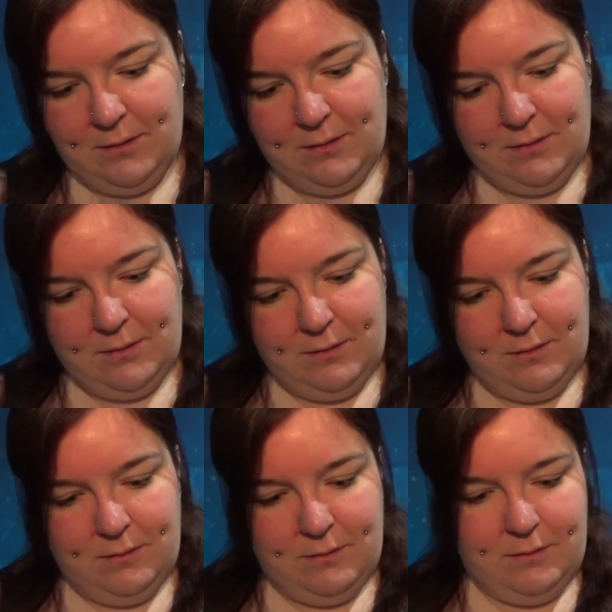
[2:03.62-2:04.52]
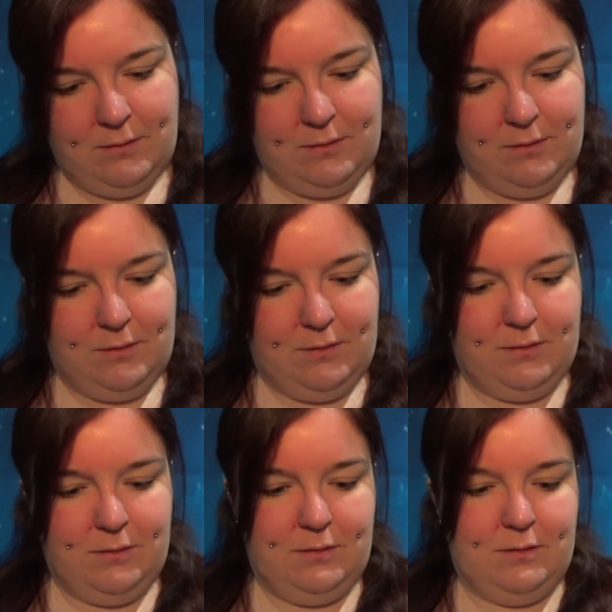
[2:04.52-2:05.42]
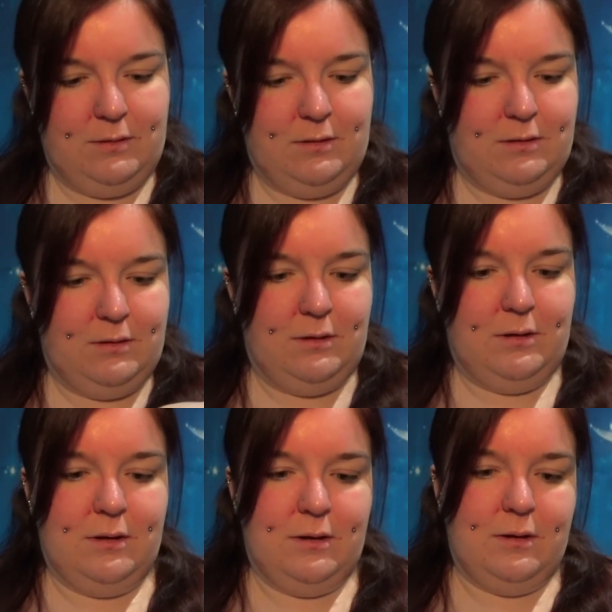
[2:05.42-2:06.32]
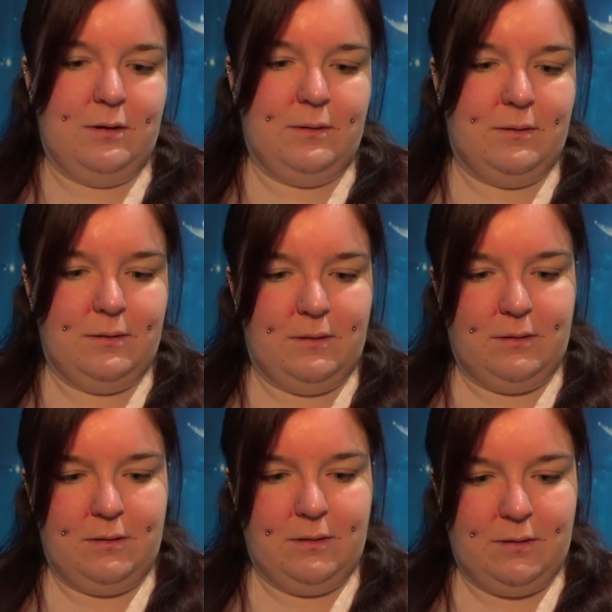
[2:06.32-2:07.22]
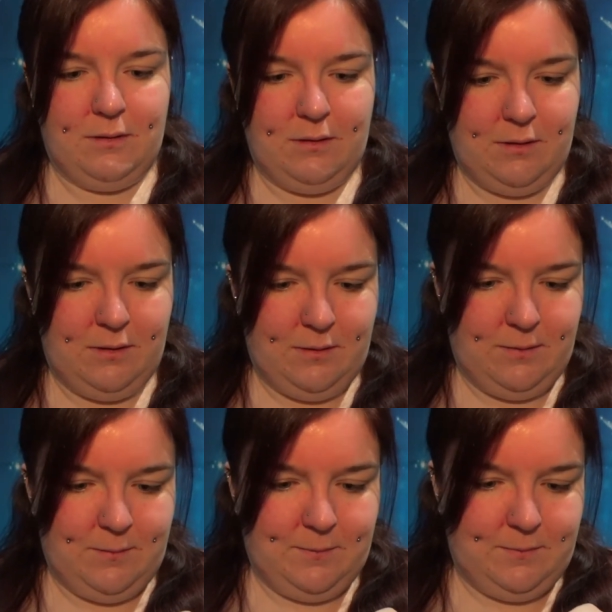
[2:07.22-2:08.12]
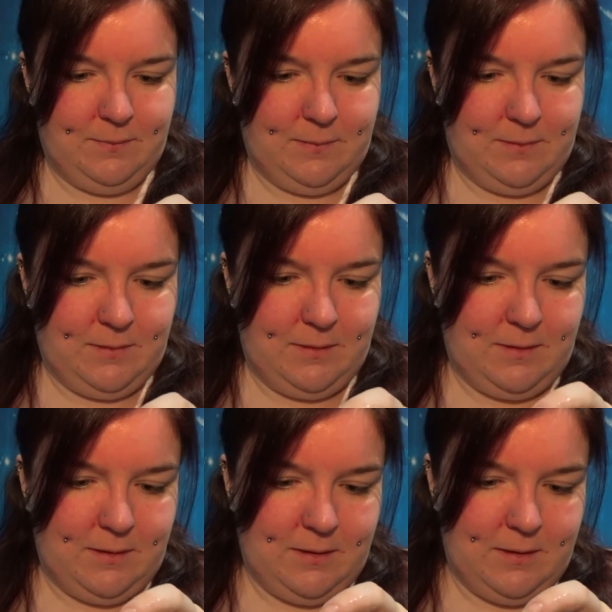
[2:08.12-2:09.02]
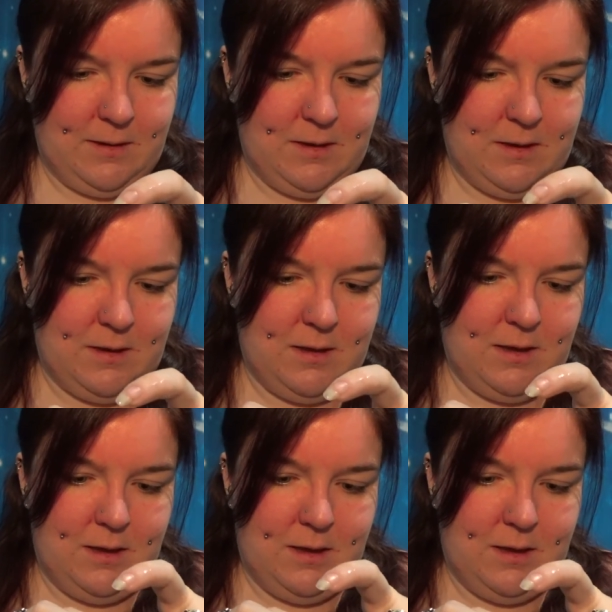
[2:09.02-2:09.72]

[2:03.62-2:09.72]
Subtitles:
(silence)